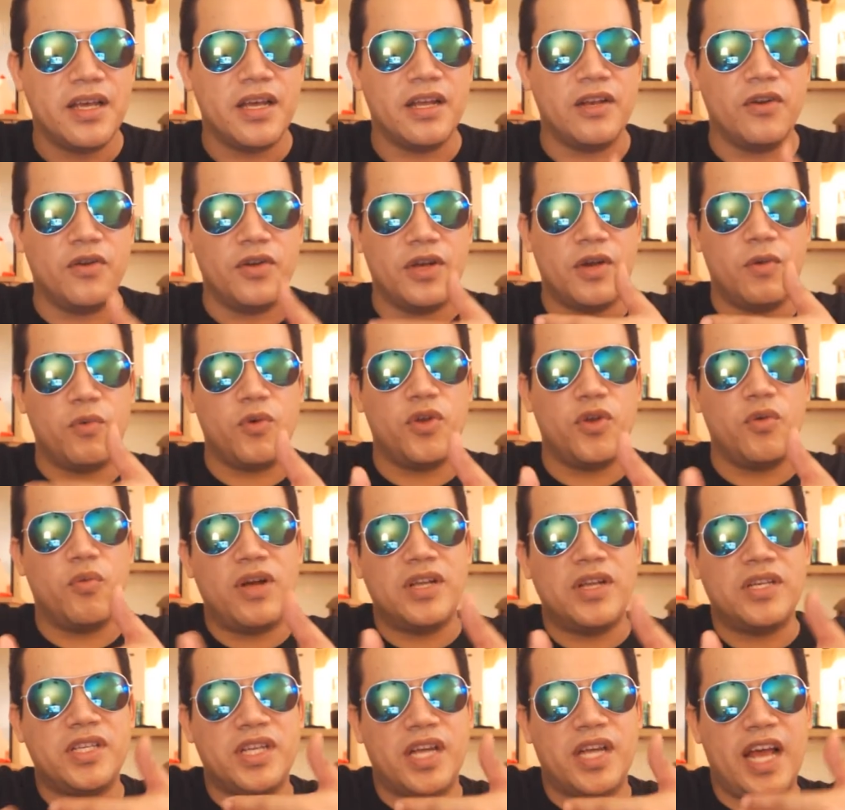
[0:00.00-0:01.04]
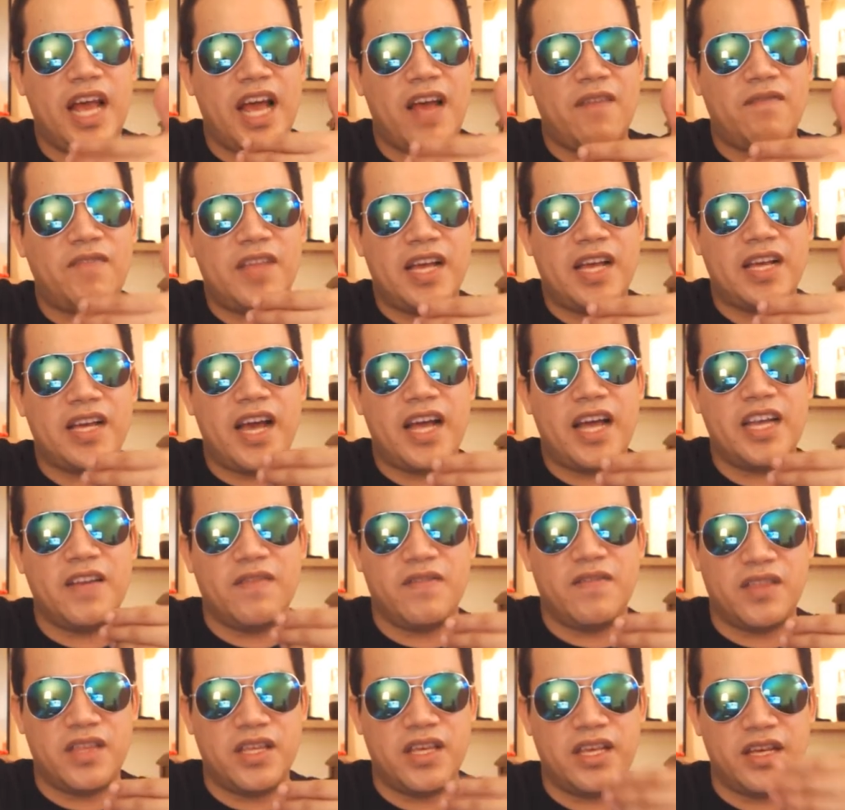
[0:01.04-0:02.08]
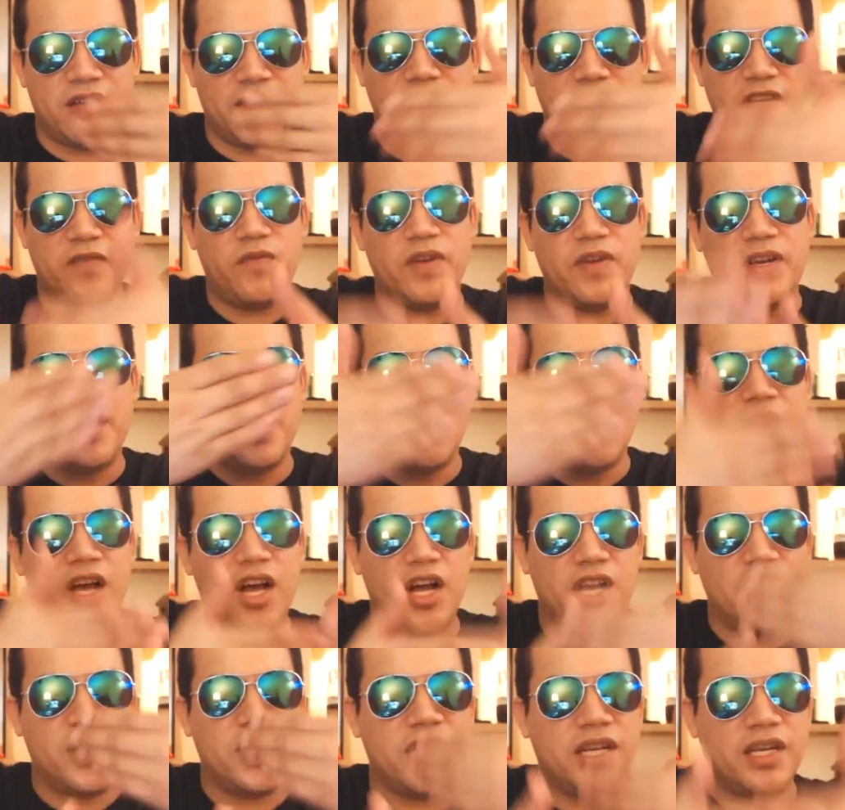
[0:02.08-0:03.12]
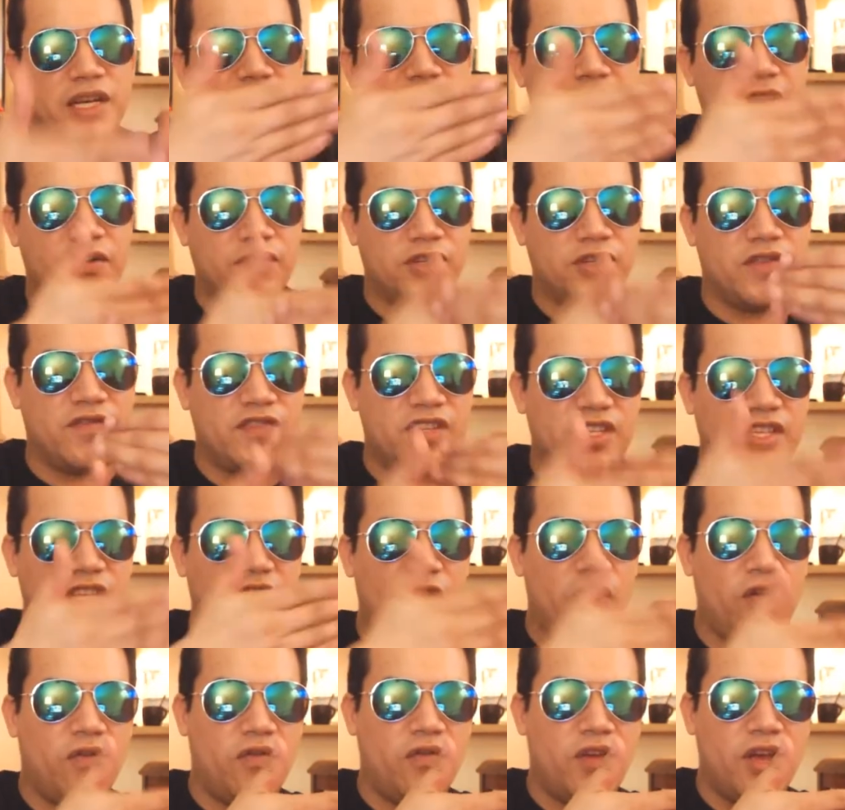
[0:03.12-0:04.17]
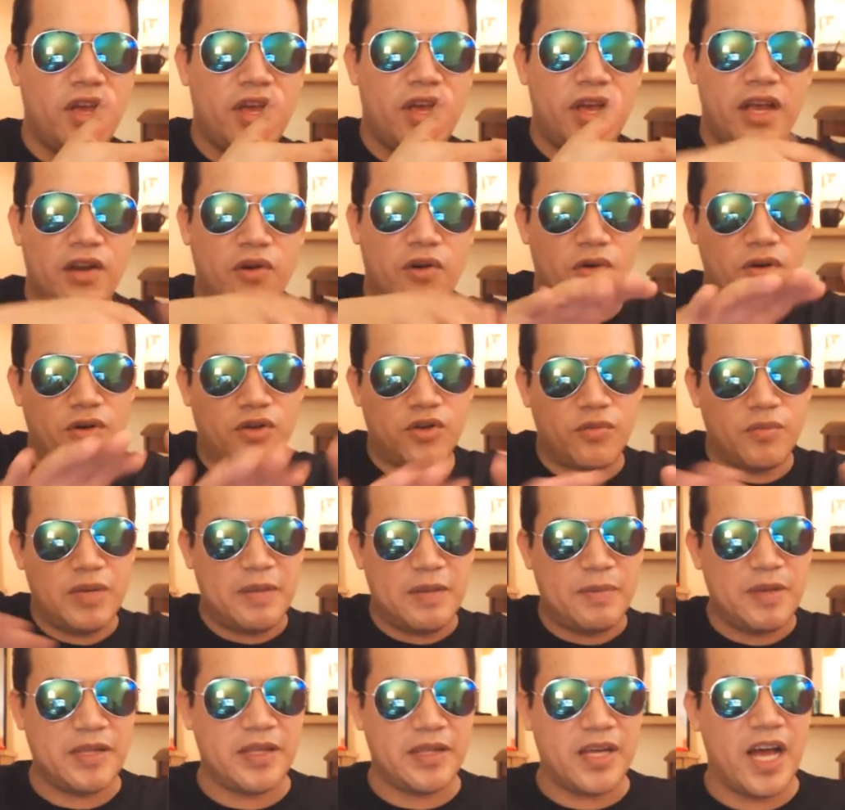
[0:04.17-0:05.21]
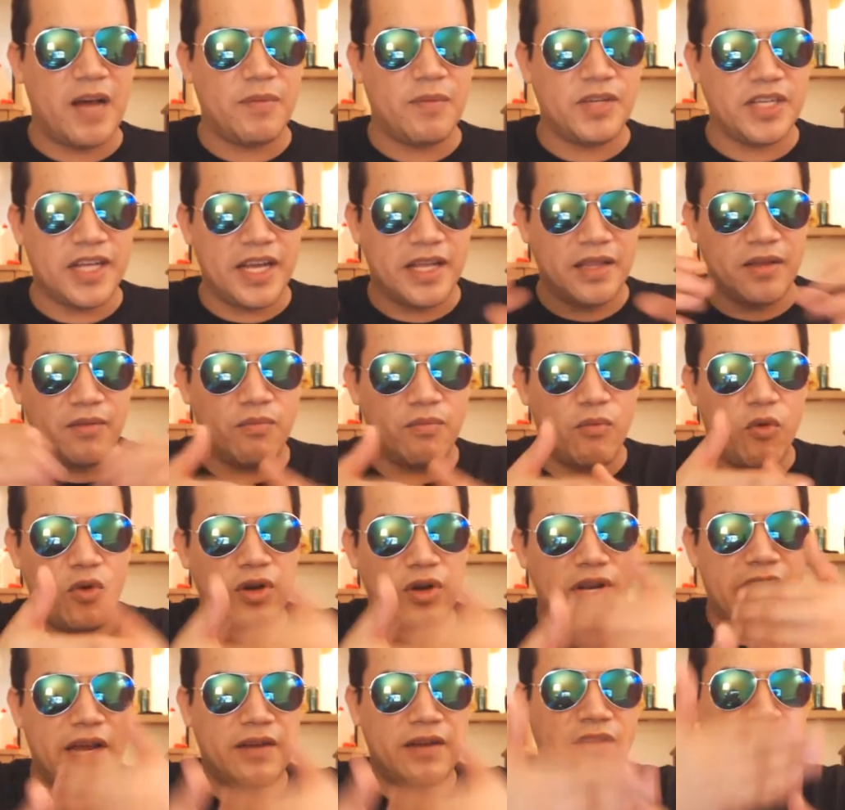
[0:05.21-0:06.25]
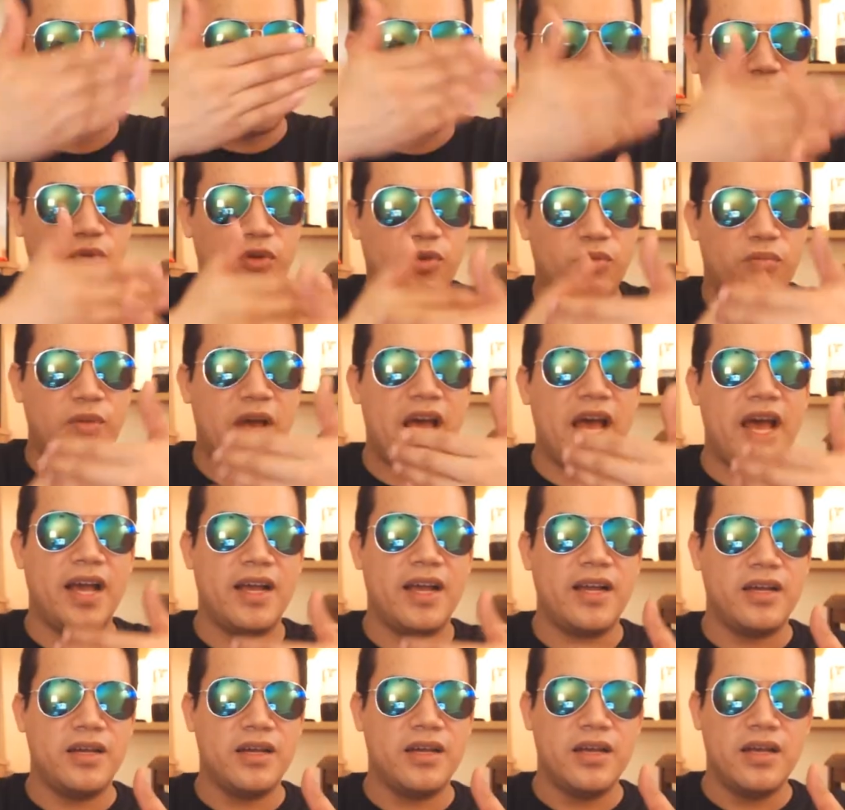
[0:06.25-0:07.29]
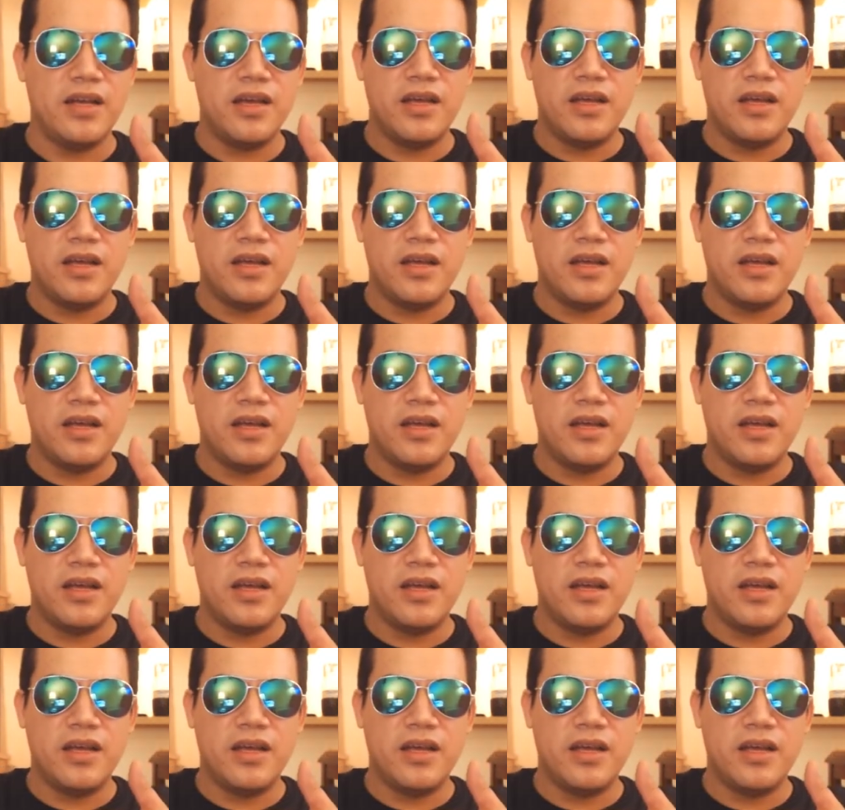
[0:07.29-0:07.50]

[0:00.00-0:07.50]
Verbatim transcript: You know, you, you want to have that kind of thing of different onion layers of self in order to manipulate the object. And the more layers that you pull back,